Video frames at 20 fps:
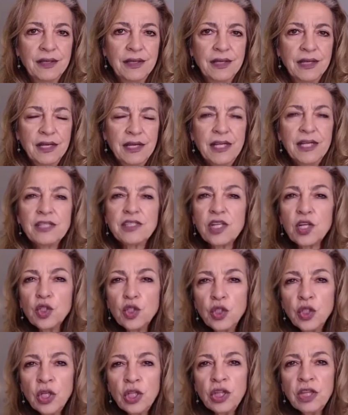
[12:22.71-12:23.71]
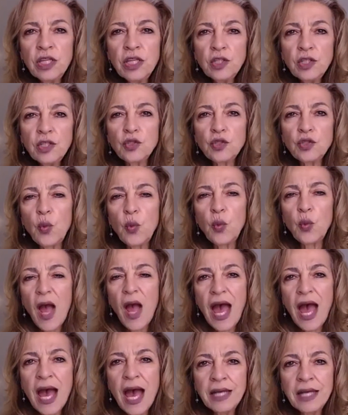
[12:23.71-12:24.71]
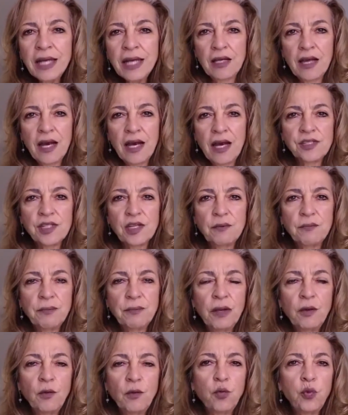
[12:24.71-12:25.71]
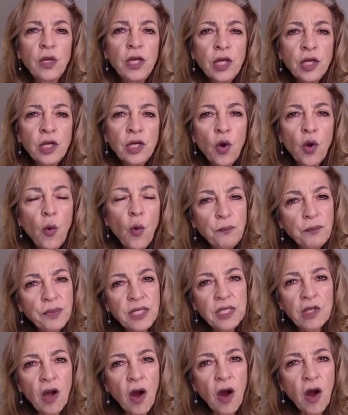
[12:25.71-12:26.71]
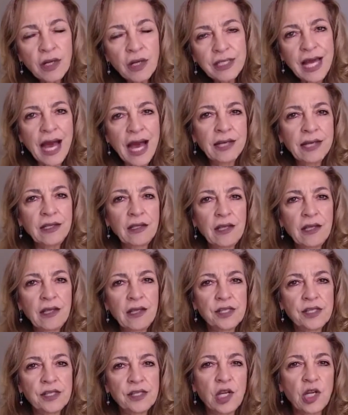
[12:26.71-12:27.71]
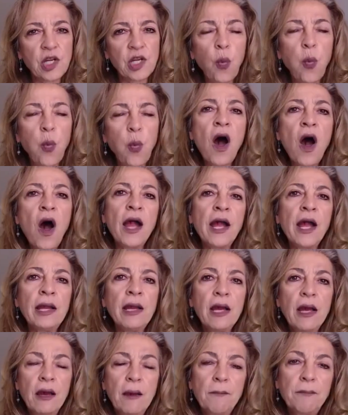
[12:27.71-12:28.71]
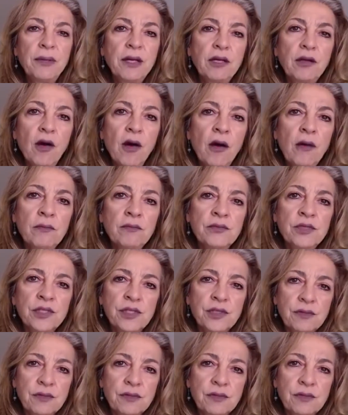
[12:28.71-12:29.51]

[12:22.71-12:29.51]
it's a good thing to analyze it, but we go beyond analyzing why becomes